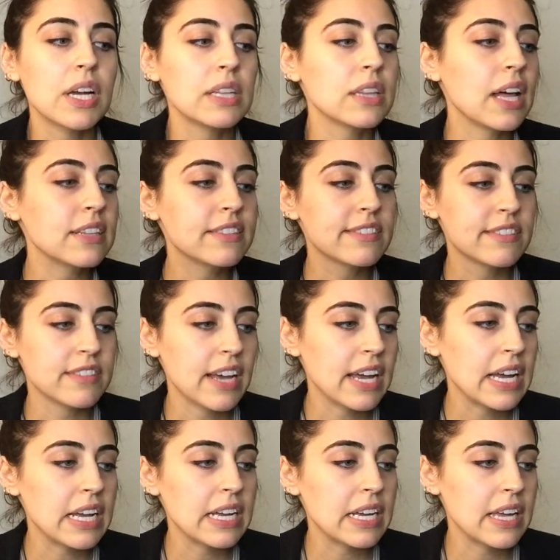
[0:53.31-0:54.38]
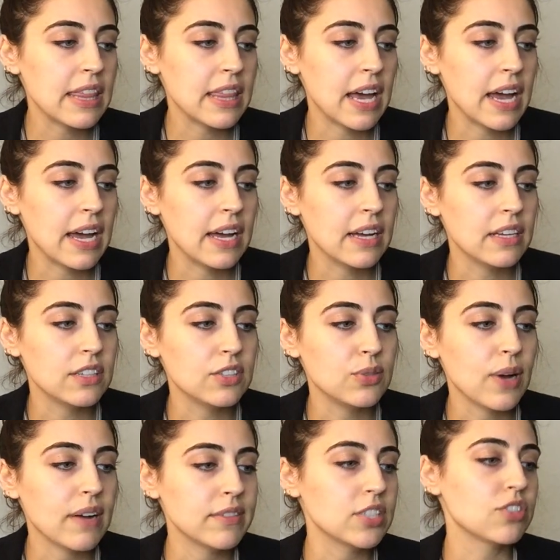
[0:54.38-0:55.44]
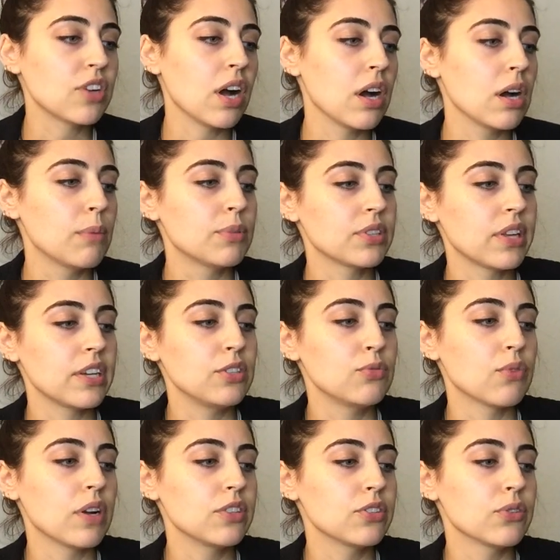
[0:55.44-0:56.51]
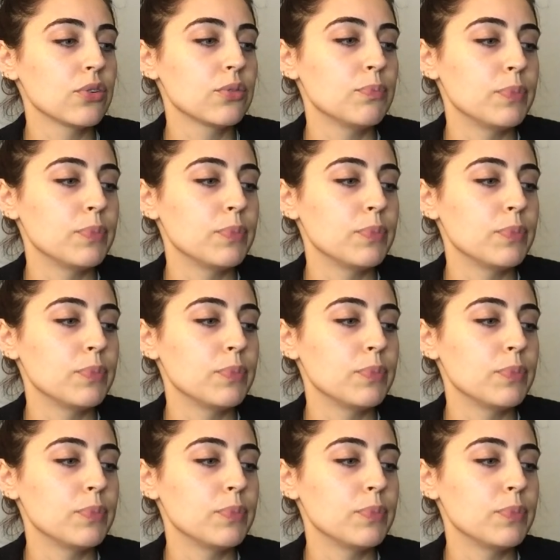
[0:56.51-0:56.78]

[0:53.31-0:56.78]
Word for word: let's say that you have a job or that you run your own